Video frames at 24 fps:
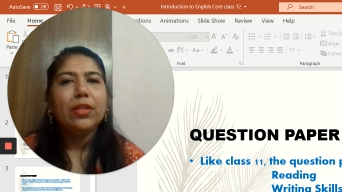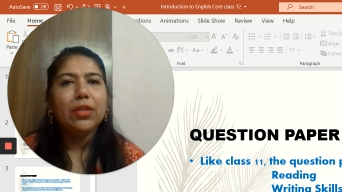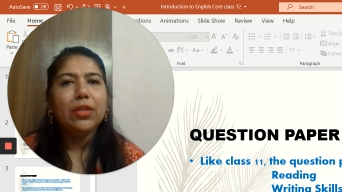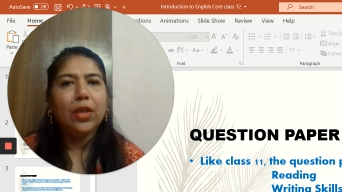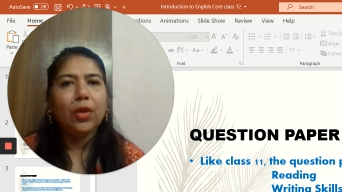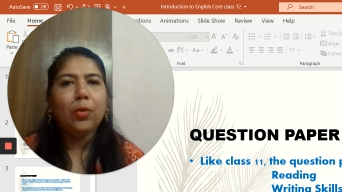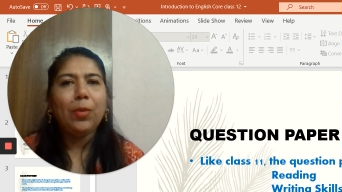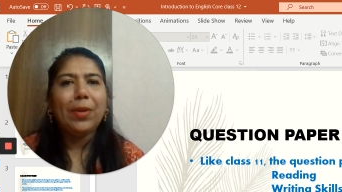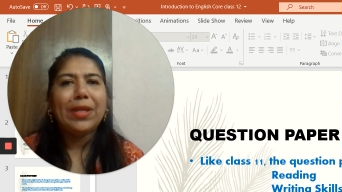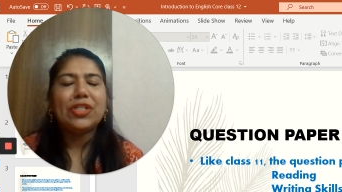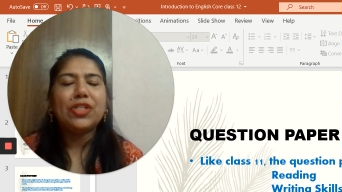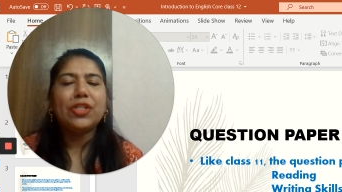
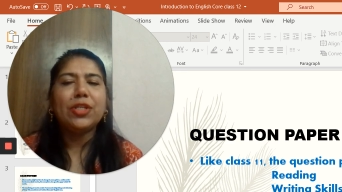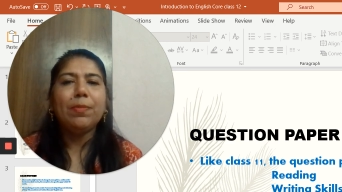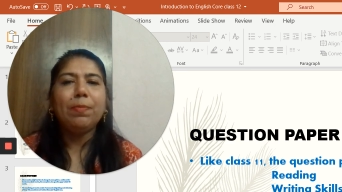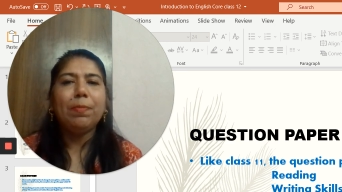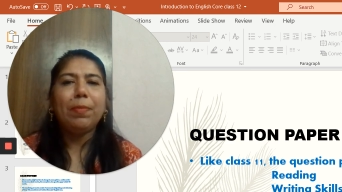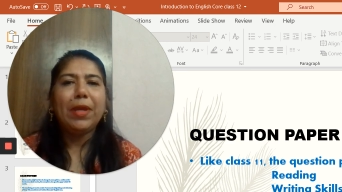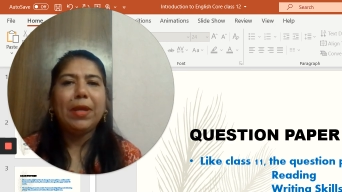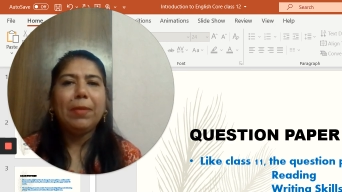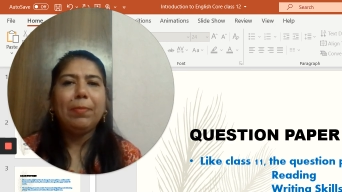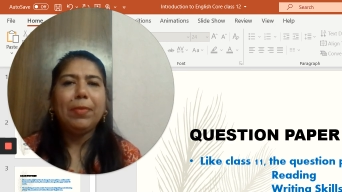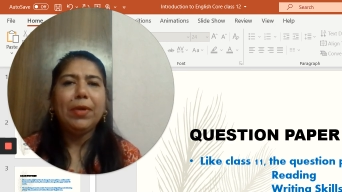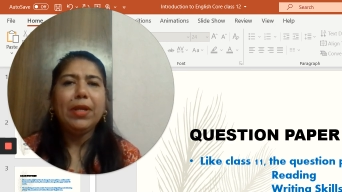The
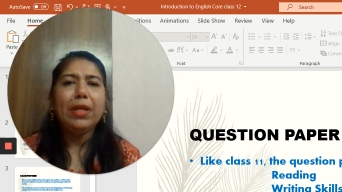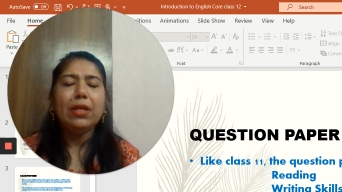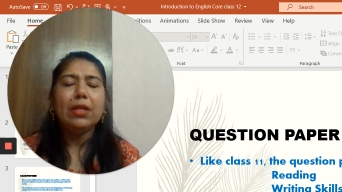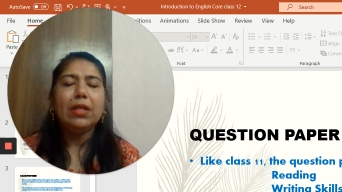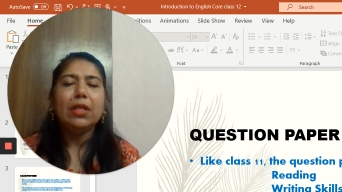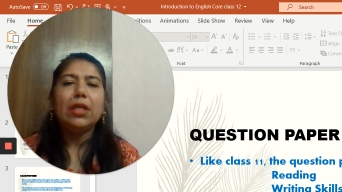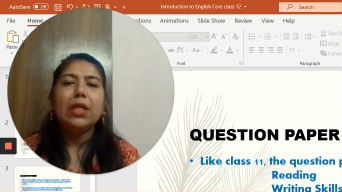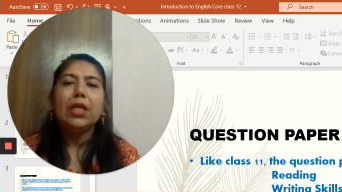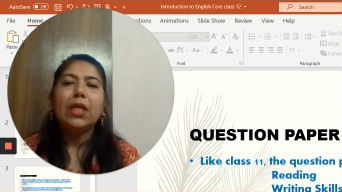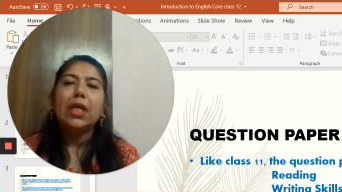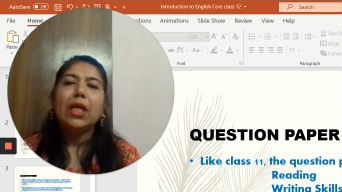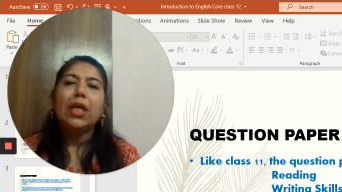question paper
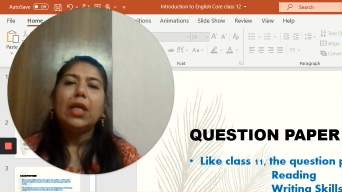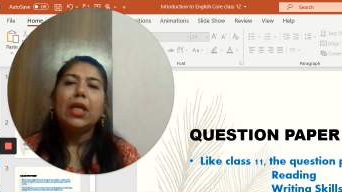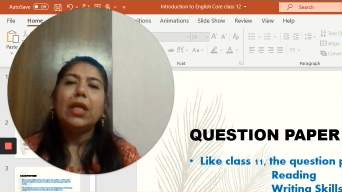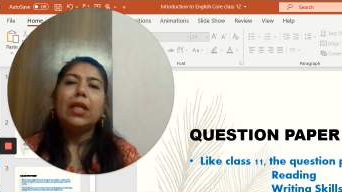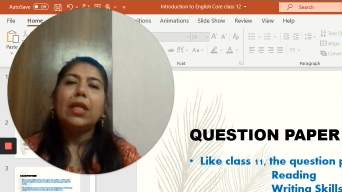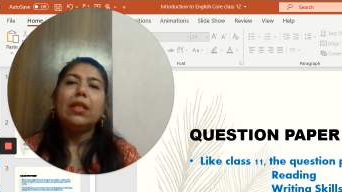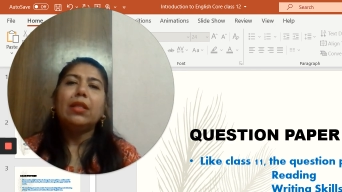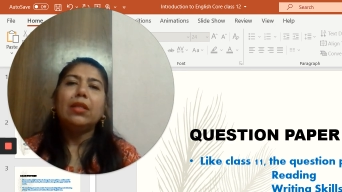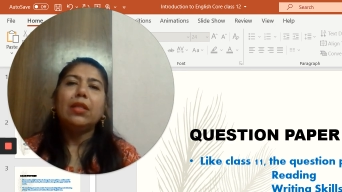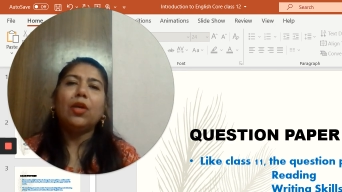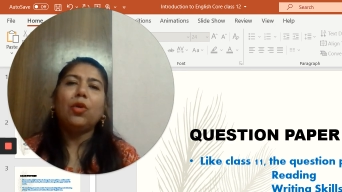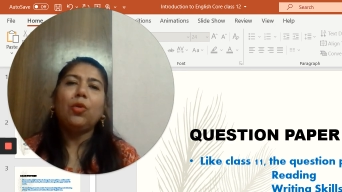
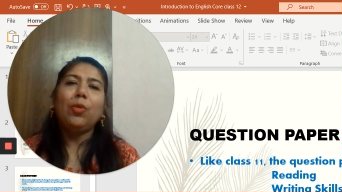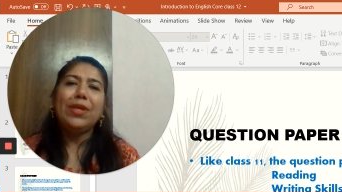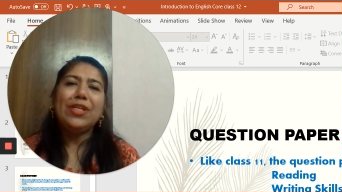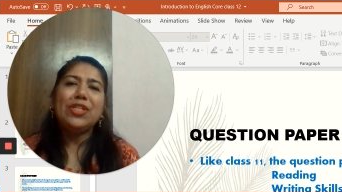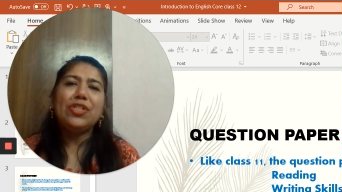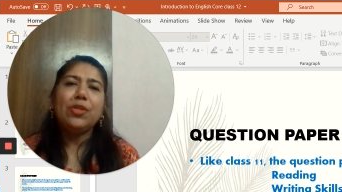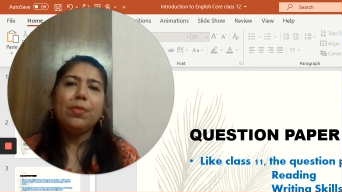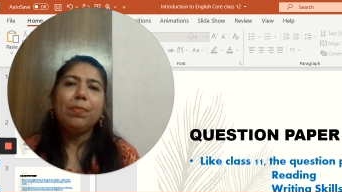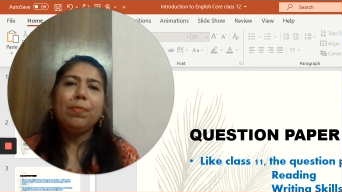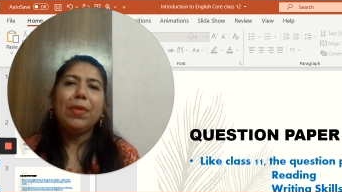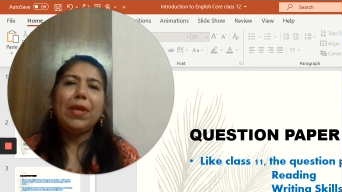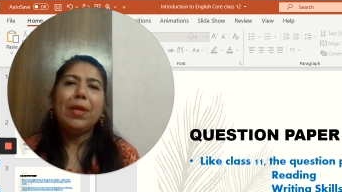
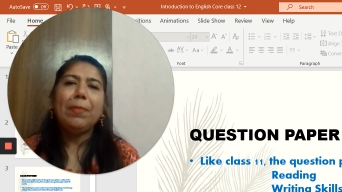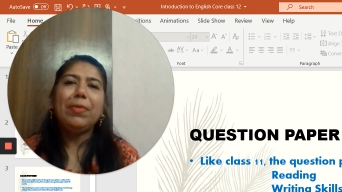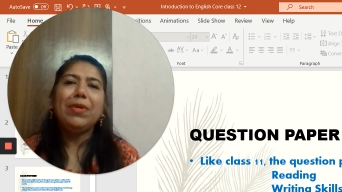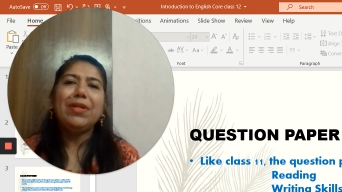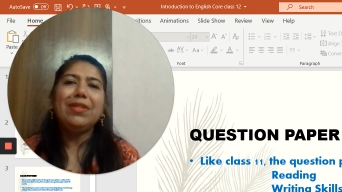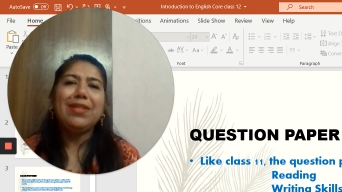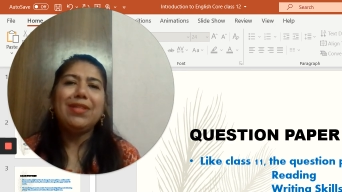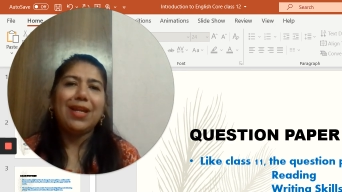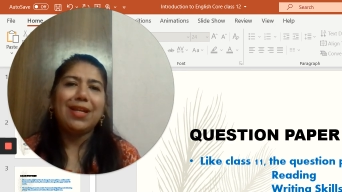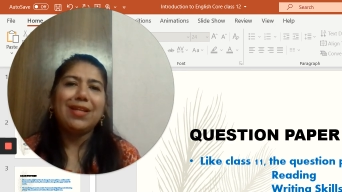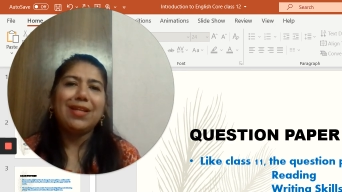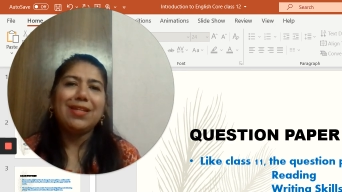
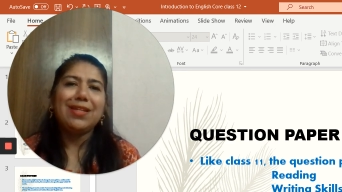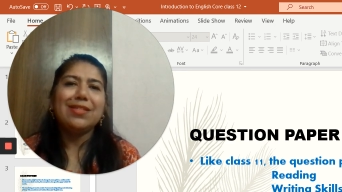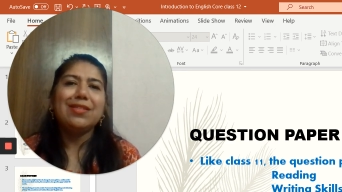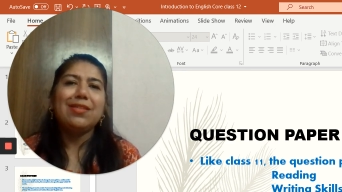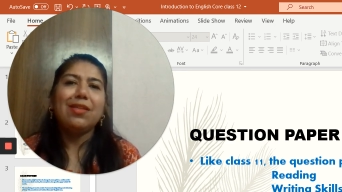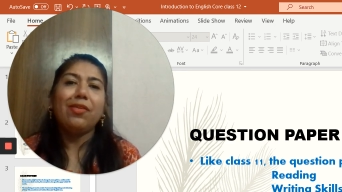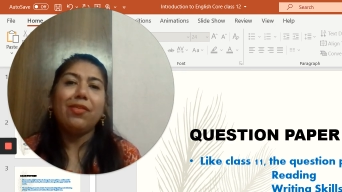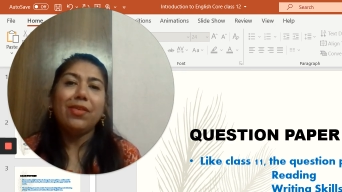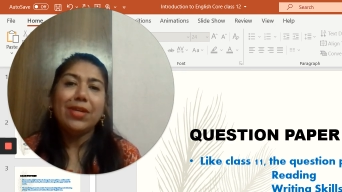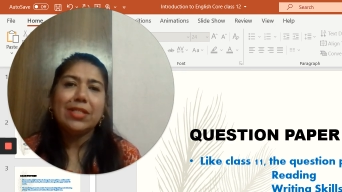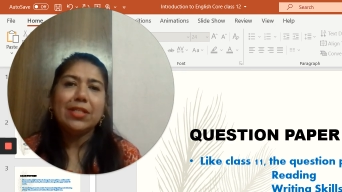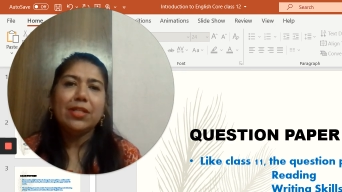that is
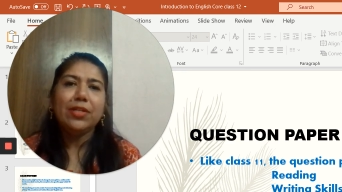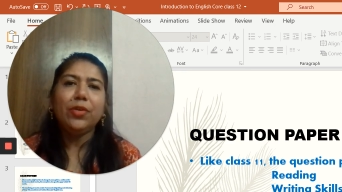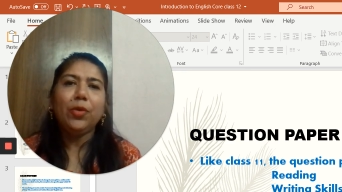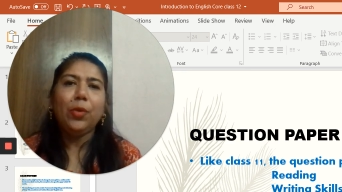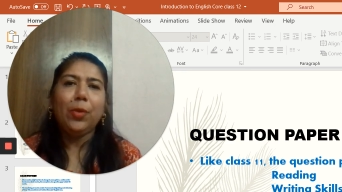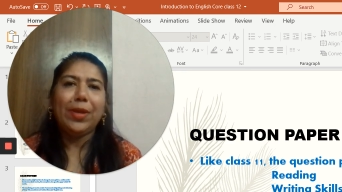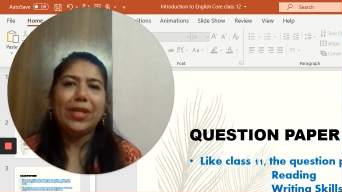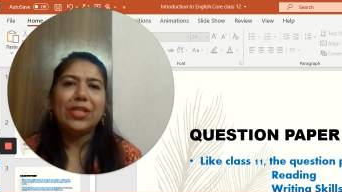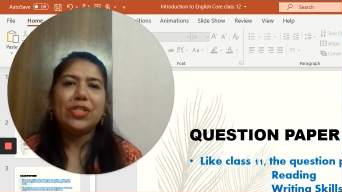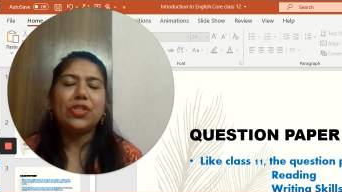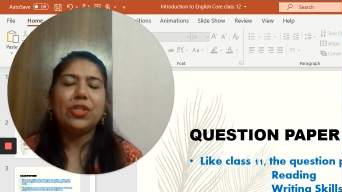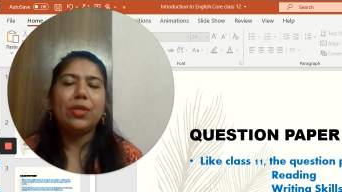the
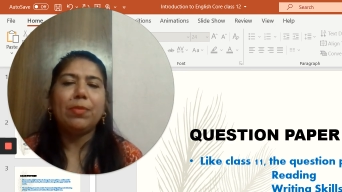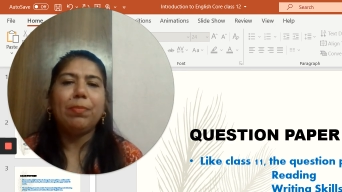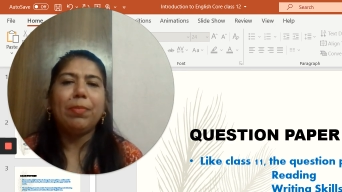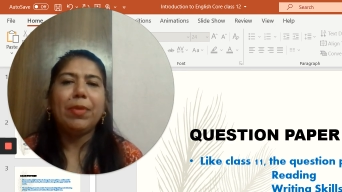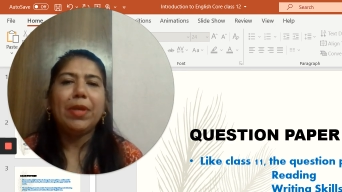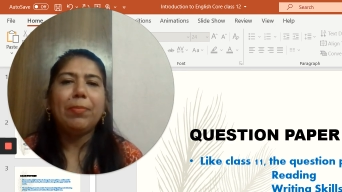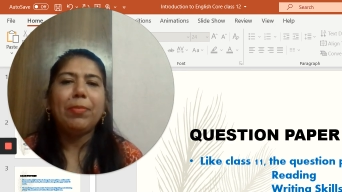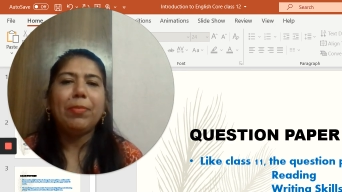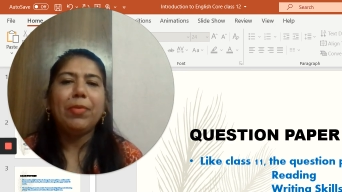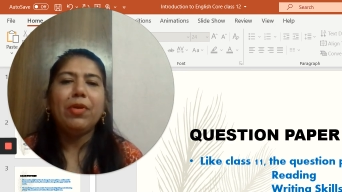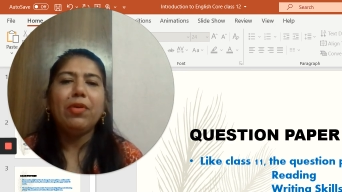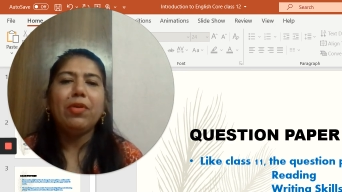written question
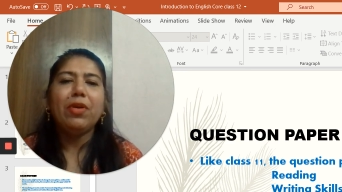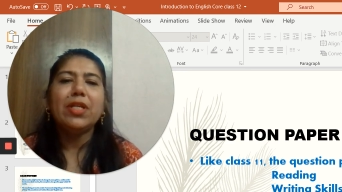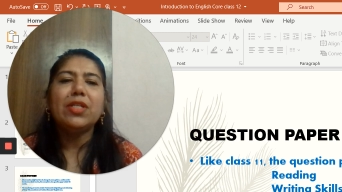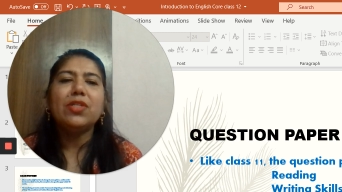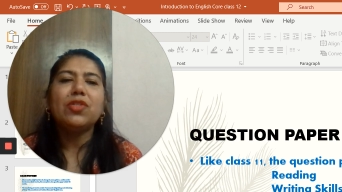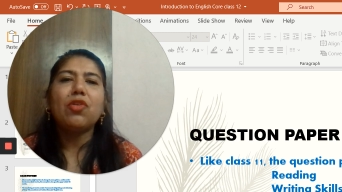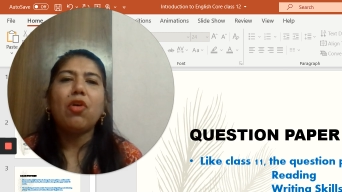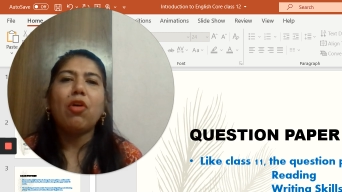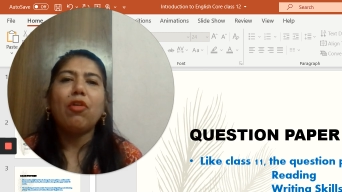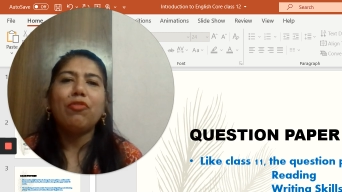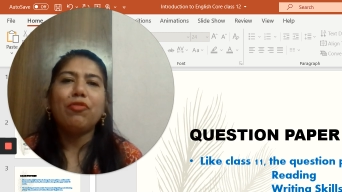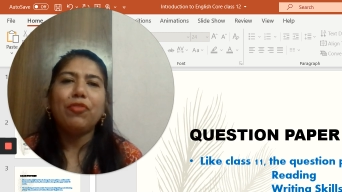paper
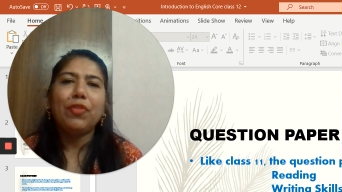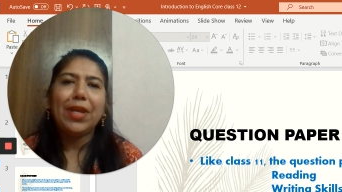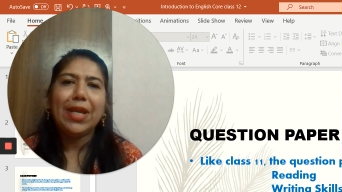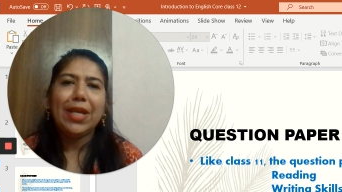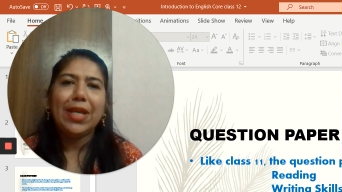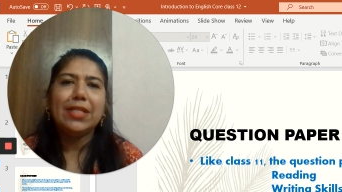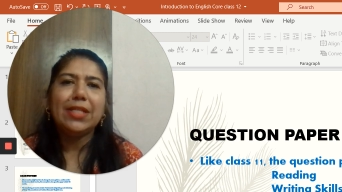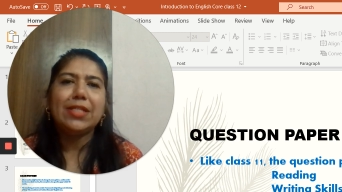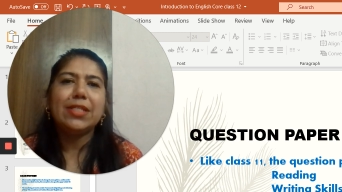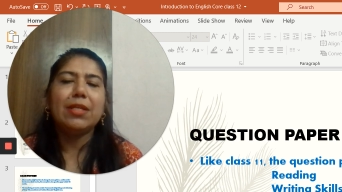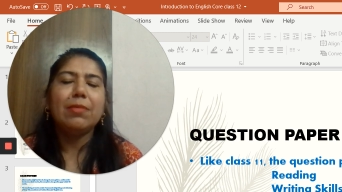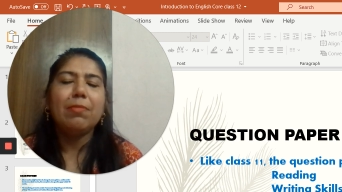is of
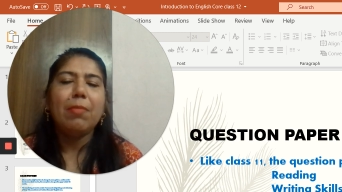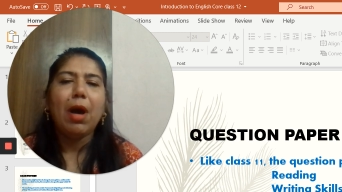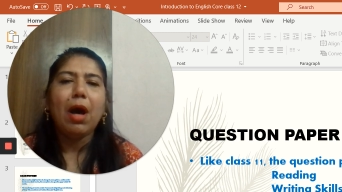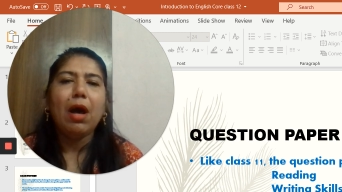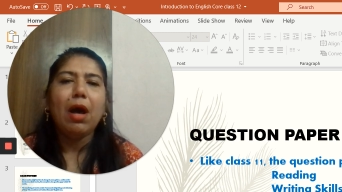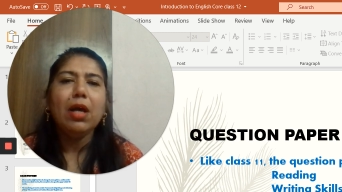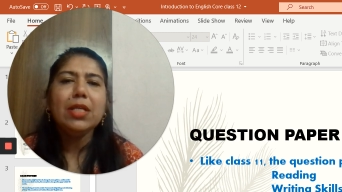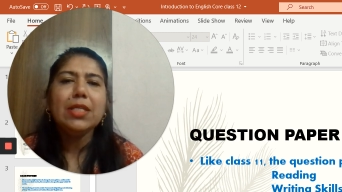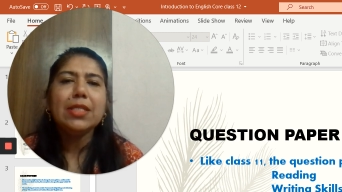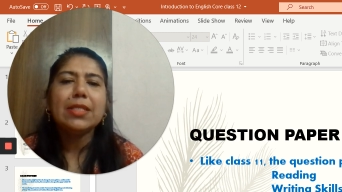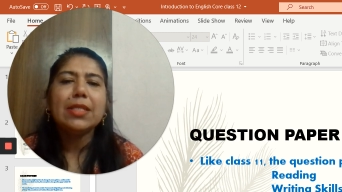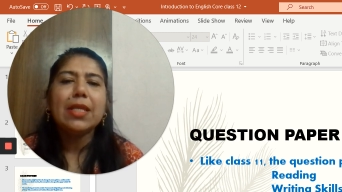80
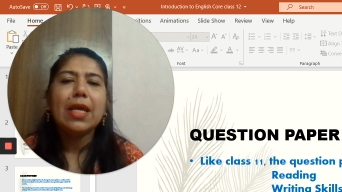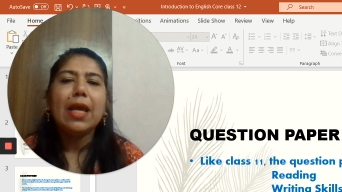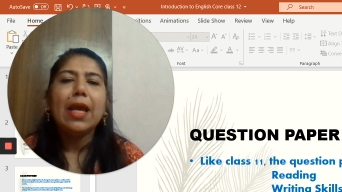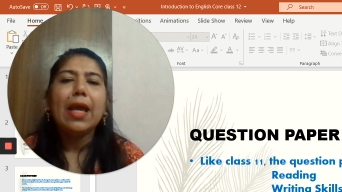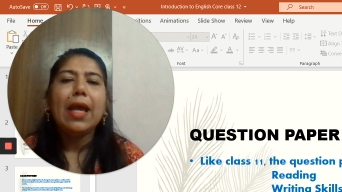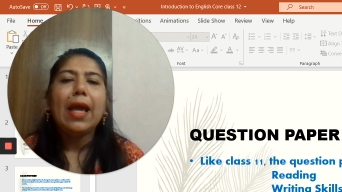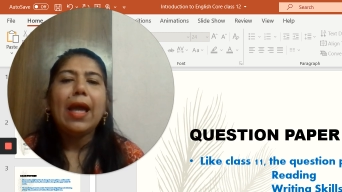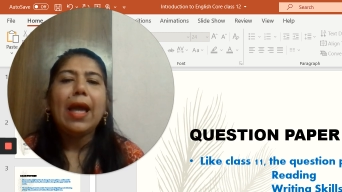marks